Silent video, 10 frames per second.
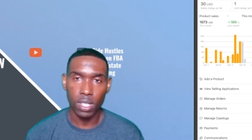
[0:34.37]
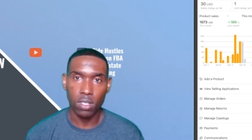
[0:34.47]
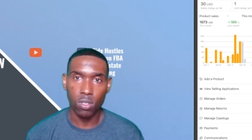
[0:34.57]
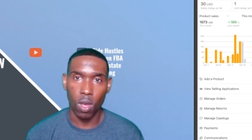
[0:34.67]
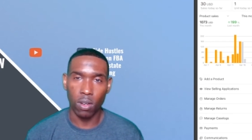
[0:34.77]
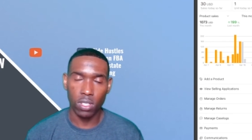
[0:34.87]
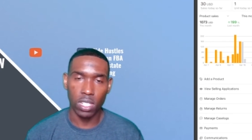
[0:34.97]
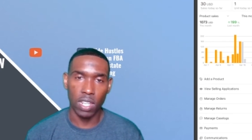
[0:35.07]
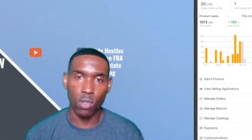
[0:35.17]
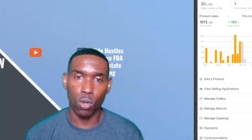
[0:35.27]
So I'll
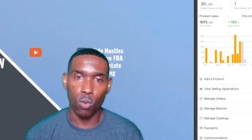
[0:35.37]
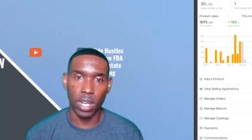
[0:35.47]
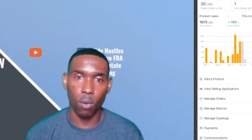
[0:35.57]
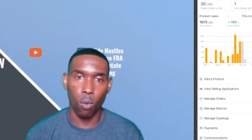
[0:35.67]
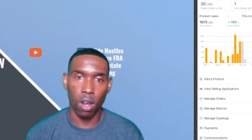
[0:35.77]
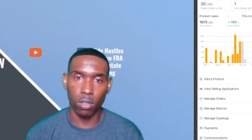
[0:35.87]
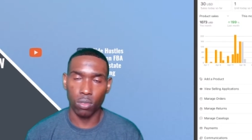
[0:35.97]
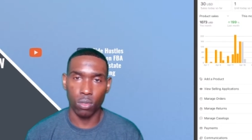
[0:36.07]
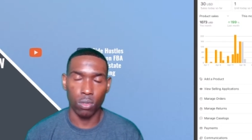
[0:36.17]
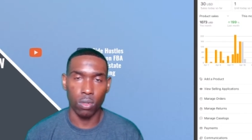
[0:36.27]
give you a quick
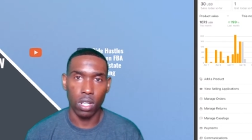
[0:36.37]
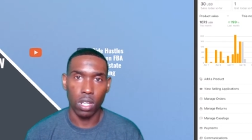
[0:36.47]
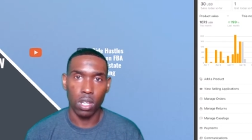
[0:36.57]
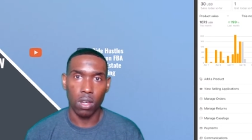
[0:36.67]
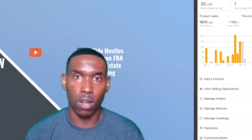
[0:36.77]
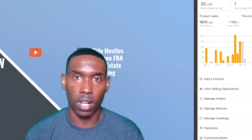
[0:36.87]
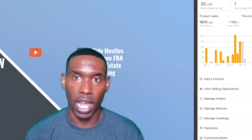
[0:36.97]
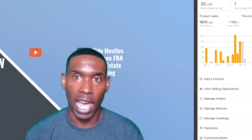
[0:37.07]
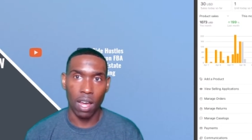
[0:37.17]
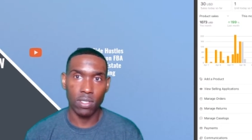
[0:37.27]
walkthrough on
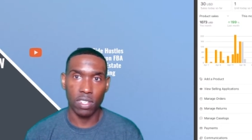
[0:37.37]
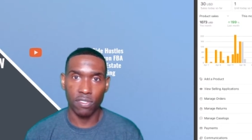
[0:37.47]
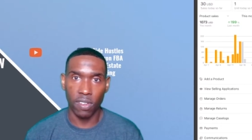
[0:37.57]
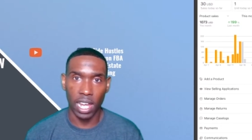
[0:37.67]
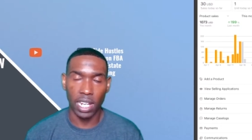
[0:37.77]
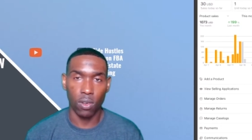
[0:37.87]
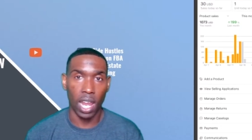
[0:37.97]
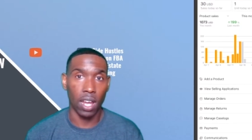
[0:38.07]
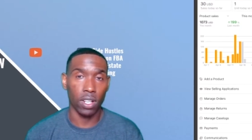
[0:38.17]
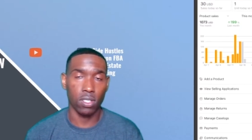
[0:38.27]
how to find or
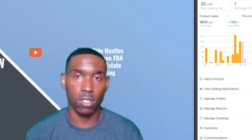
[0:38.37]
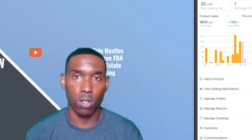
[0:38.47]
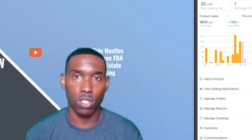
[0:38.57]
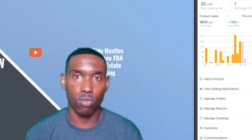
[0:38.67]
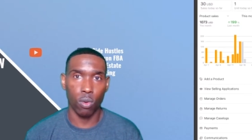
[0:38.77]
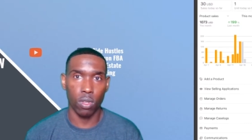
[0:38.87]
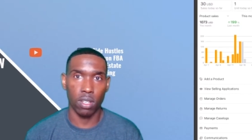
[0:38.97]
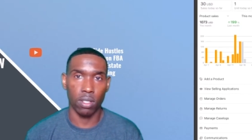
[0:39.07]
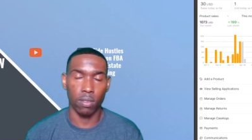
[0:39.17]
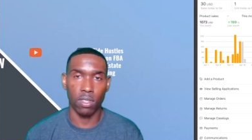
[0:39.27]
how to search for
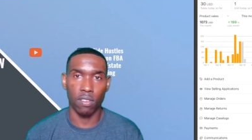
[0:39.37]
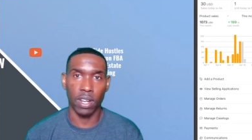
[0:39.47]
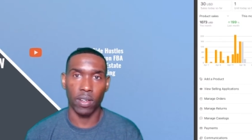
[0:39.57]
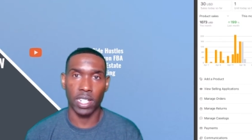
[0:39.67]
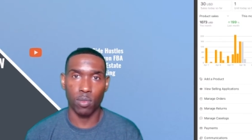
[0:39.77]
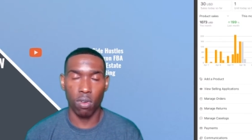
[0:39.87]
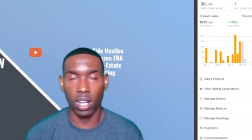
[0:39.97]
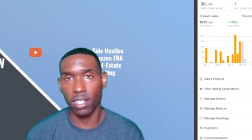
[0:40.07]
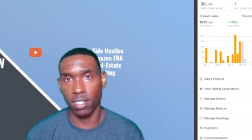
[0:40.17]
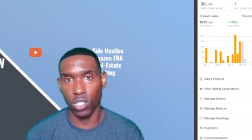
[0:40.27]
the various
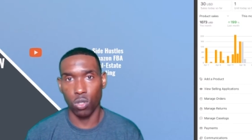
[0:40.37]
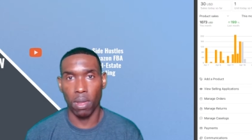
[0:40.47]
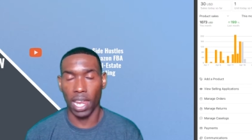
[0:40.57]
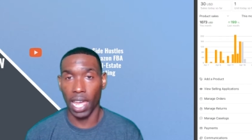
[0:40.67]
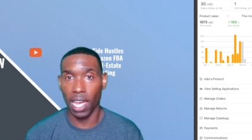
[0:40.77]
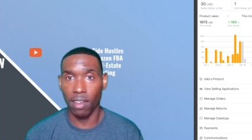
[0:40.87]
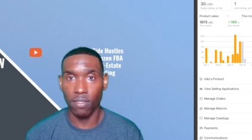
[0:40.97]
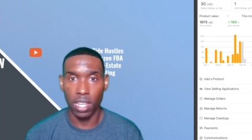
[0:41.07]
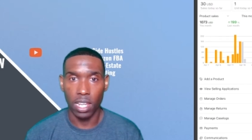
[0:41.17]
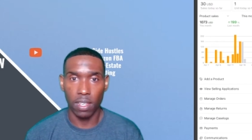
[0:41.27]
products that you may have
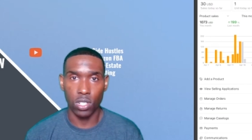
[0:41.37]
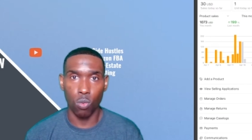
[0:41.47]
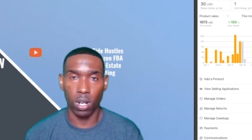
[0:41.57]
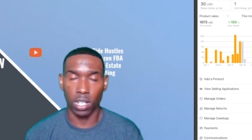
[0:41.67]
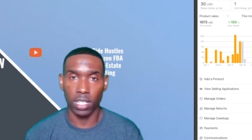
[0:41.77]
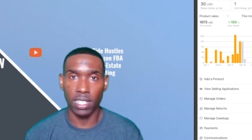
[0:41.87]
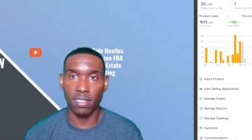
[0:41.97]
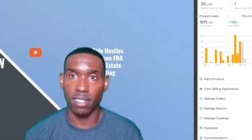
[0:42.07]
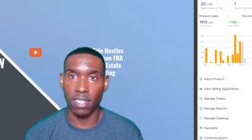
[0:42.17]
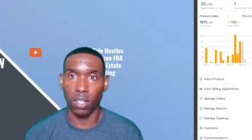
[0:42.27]
that you want to
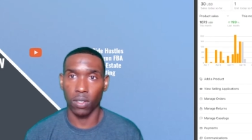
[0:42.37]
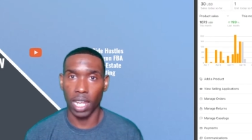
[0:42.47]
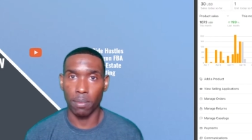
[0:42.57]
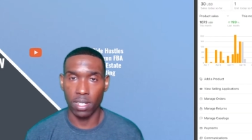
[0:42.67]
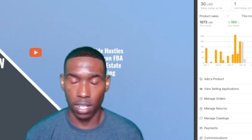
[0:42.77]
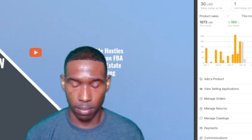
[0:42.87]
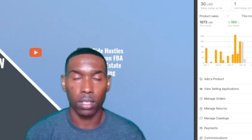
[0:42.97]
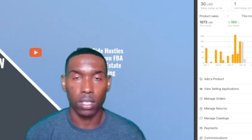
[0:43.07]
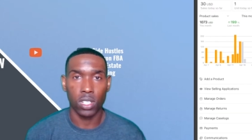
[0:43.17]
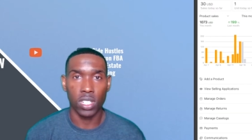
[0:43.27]
list and sell on Amazon.
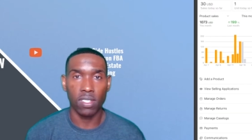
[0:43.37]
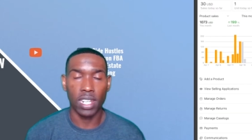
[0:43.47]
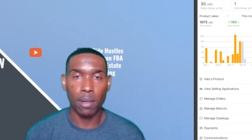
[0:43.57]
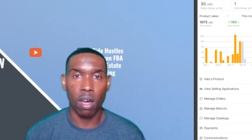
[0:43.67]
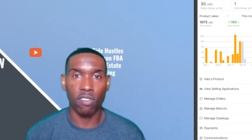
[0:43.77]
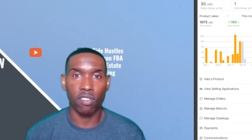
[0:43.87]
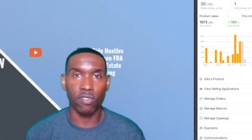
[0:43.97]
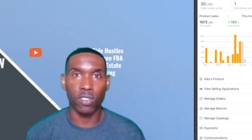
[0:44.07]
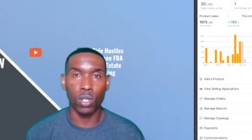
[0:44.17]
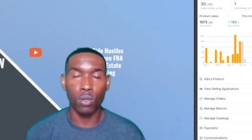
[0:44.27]
Just to name off a
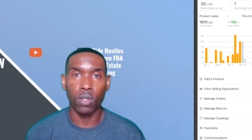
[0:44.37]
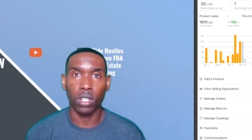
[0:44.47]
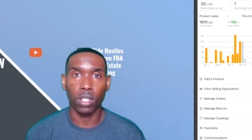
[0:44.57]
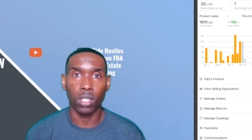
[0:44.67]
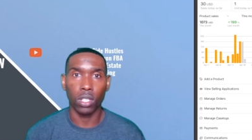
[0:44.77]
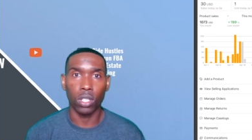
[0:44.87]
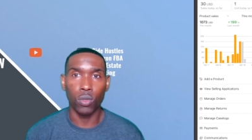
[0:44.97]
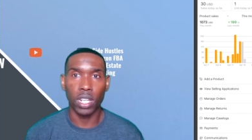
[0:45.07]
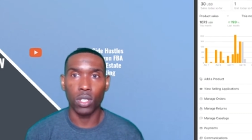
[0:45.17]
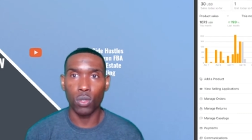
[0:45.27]
few, you
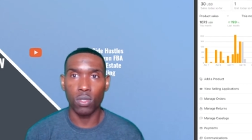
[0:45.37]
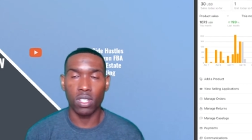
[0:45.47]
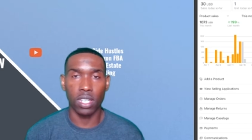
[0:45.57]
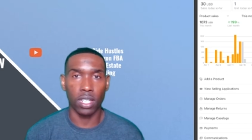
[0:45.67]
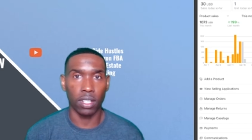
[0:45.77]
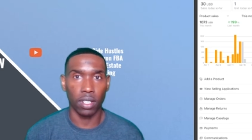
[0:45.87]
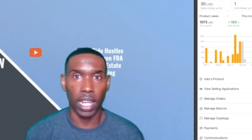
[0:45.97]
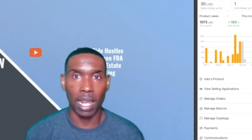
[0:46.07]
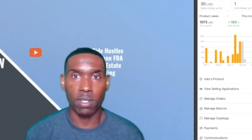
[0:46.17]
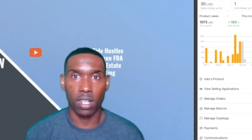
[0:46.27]
can use the
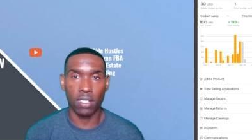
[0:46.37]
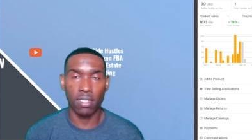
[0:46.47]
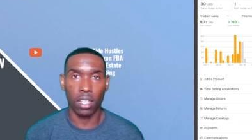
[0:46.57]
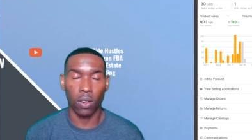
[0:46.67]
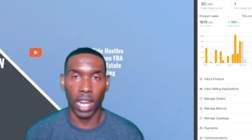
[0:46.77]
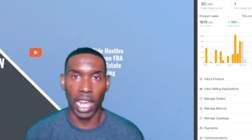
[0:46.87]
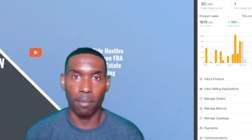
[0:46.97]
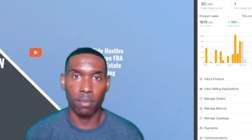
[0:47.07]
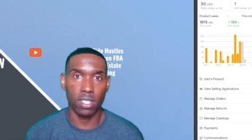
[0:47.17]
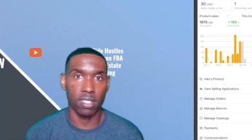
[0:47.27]
Amazon Seller
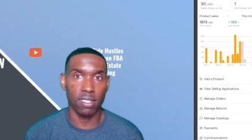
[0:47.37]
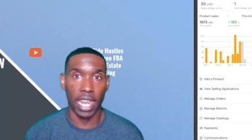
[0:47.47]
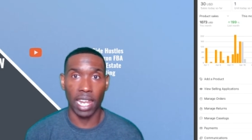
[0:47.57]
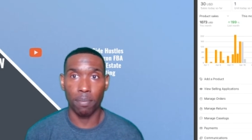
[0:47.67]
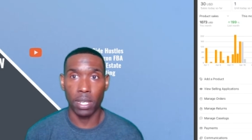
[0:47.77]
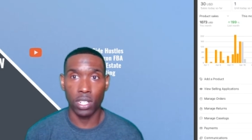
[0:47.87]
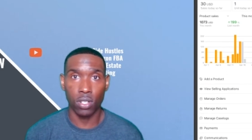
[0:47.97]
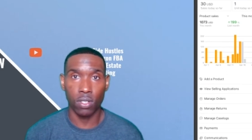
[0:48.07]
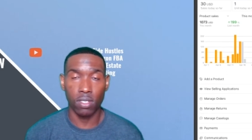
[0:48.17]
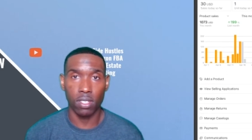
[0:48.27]
app to scan
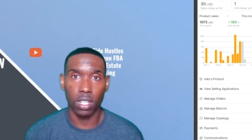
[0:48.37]
pictures,